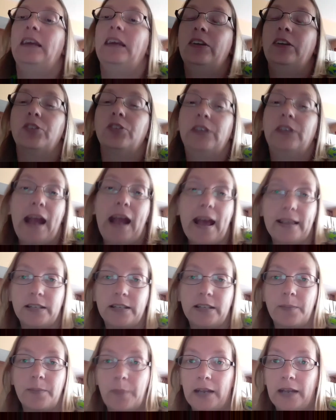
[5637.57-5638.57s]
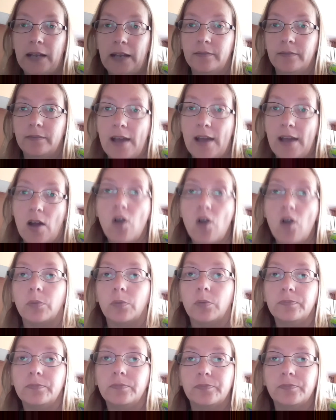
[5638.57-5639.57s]
knows he has it made at home.
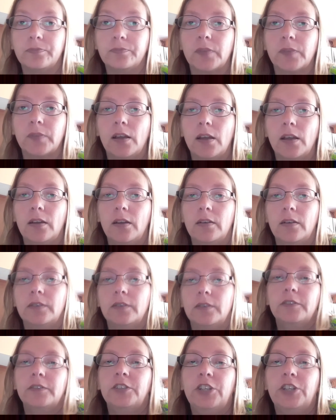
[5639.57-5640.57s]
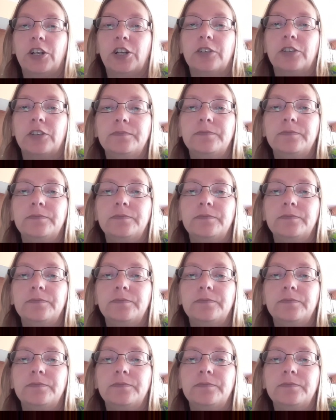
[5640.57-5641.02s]
You know?